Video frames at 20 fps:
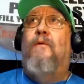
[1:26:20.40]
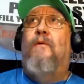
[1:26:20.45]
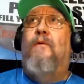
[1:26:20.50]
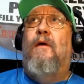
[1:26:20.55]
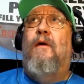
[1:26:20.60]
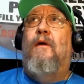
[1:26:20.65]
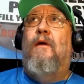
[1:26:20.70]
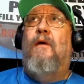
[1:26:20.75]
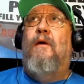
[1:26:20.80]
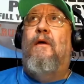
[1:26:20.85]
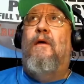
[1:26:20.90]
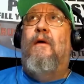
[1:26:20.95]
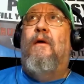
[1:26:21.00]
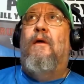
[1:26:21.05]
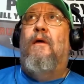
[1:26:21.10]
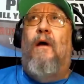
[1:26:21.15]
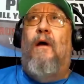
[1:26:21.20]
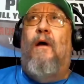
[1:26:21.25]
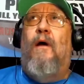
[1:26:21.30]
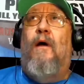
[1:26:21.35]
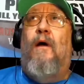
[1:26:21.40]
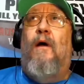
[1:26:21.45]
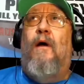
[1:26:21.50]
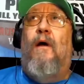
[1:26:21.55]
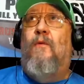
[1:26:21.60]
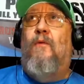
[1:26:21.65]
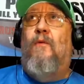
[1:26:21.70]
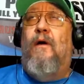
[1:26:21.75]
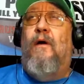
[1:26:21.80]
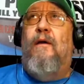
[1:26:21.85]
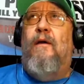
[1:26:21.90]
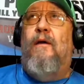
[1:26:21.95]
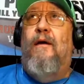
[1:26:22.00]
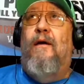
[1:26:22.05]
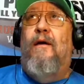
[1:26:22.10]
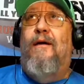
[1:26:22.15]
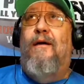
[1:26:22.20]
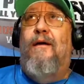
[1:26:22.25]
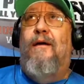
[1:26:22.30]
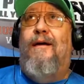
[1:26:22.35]
did. Boy, I'll tell you what,
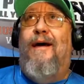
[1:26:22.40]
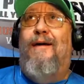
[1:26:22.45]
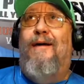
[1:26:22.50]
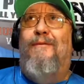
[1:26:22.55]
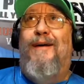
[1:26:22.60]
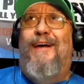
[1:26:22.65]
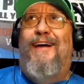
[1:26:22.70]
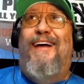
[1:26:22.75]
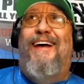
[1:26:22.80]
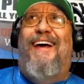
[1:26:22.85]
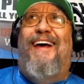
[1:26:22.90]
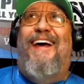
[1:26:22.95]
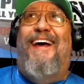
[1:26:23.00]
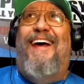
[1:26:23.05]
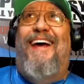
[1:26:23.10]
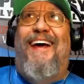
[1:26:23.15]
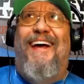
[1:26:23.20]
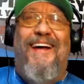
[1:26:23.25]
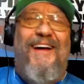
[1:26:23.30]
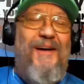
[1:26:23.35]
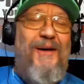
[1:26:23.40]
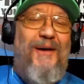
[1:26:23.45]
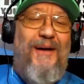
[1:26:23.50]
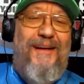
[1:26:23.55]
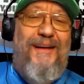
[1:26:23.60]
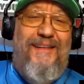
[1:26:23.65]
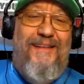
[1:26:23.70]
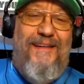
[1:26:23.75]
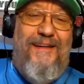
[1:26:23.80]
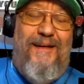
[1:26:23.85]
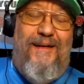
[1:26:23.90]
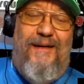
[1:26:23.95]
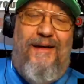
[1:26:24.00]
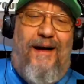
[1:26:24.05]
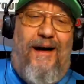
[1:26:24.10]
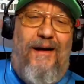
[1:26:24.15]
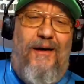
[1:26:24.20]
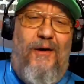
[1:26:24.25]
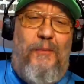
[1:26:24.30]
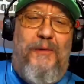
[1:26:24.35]
I
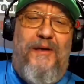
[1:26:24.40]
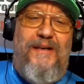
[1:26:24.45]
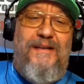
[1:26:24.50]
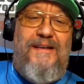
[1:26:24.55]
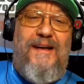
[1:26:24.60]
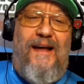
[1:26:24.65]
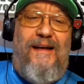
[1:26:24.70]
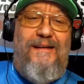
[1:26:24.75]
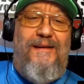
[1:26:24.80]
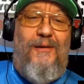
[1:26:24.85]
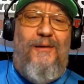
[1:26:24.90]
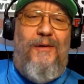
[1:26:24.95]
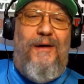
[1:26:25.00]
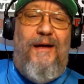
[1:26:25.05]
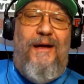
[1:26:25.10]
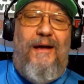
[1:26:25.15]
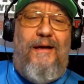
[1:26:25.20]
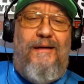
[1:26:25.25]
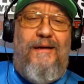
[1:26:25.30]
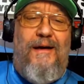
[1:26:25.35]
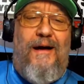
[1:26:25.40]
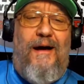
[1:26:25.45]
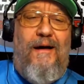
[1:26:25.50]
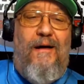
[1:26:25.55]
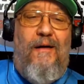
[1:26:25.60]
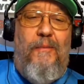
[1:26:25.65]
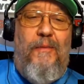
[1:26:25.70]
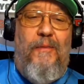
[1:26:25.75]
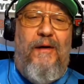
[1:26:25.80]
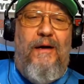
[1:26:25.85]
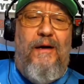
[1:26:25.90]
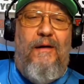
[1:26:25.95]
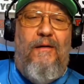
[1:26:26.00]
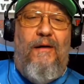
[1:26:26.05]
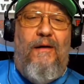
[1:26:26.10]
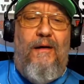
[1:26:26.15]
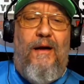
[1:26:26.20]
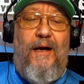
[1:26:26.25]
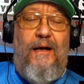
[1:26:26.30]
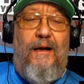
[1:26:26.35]
hope these guys don't get tired, but
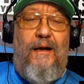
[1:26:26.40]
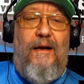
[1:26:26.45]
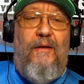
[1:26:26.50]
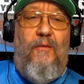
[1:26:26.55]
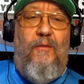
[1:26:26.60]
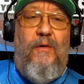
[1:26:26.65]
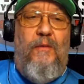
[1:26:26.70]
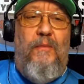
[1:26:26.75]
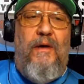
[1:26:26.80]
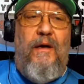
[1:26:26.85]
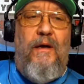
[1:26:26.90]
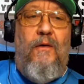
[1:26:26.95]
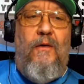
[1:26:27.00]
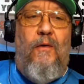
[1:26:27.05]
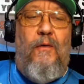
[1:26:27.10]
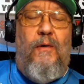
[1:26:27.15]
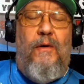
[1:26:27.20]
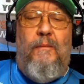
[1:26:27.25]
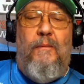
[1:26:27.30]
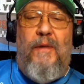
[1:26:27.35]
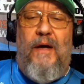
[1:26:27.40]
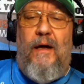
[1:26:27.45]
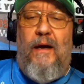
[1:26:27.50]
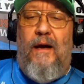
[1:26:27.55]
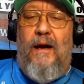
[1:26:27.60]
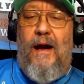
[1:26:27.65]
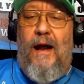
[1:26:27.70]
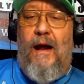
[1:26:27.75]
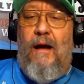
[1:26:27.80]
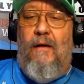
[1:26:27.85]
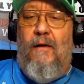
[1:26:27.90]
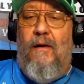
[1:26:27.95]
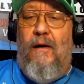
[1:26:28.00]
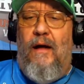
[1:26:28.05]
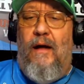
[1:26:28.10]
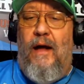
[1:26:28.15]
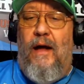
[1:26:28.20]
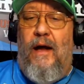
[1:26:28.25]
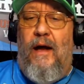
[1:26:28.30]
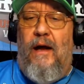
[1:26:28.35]
here lately we've been going about an hour and
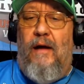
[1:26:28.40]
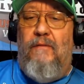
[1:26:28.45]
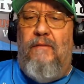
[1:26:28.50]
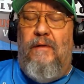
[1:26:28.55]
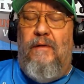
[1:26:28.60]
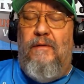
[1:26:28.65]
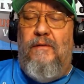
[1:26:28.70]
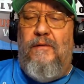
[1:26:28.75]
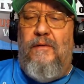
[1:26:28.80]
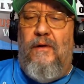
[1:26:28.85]
a half. So